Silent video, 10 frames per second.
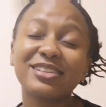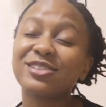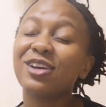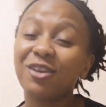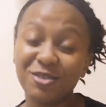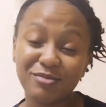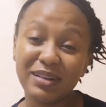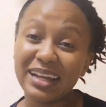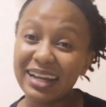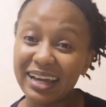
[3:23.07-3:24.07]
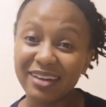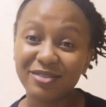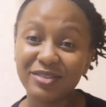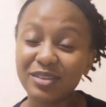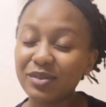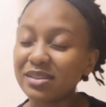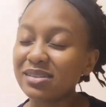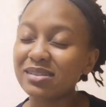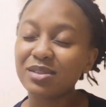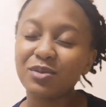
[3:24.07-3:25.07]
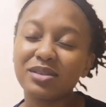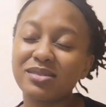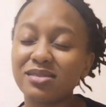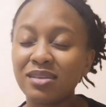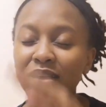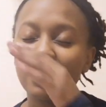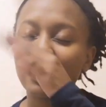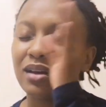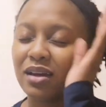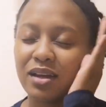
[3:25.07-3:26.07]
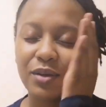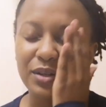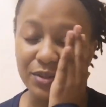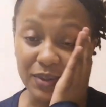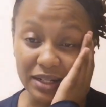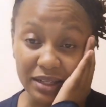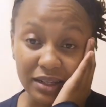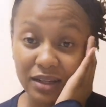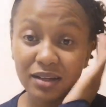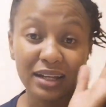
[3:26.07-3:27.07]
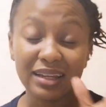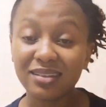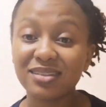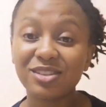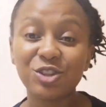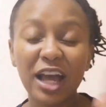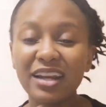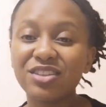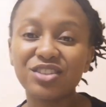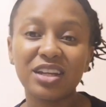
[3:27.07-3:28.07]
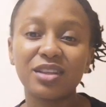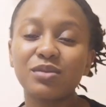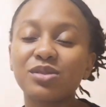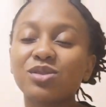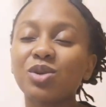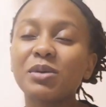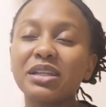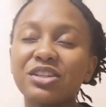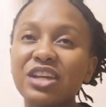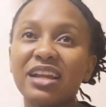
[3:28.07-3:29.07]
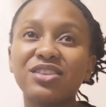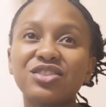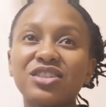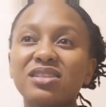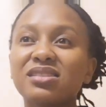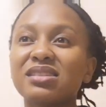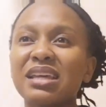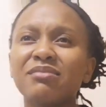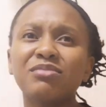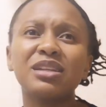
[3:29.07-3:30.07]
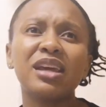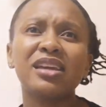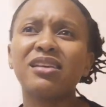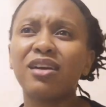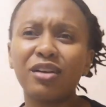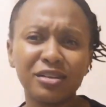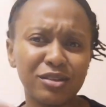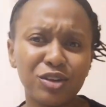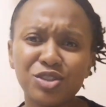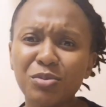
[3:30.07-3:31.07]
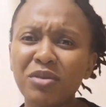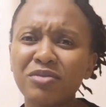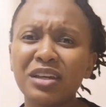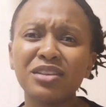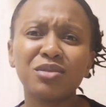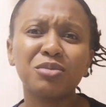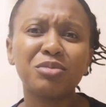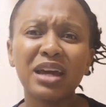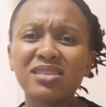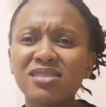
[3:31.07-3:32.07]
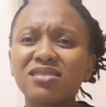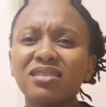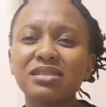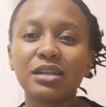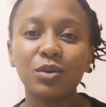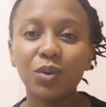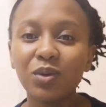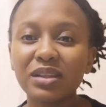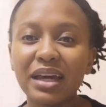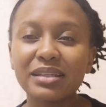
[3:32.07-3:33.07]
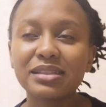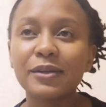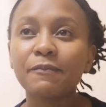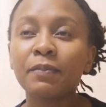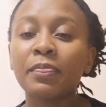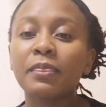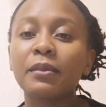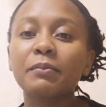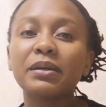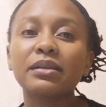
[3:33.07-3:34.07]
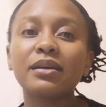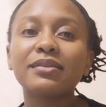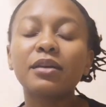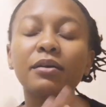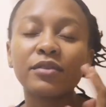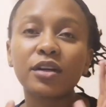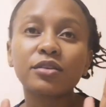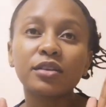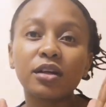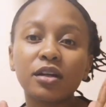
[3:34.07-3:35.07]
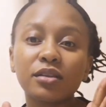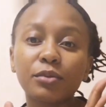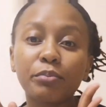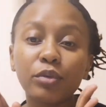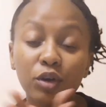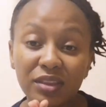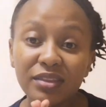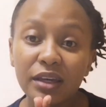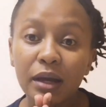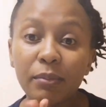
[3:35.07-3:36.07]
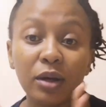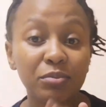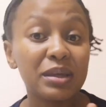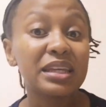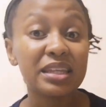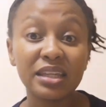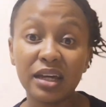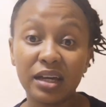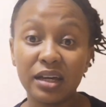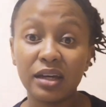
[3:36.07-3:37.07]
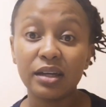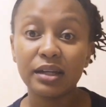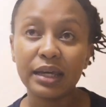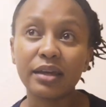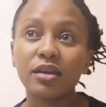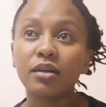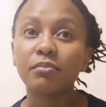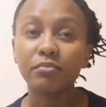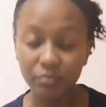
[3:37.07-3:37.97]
shock of my life. It was really like challenging. There were so many challenges, and on top of that, there were practicals and all that. But the good thing about being here, like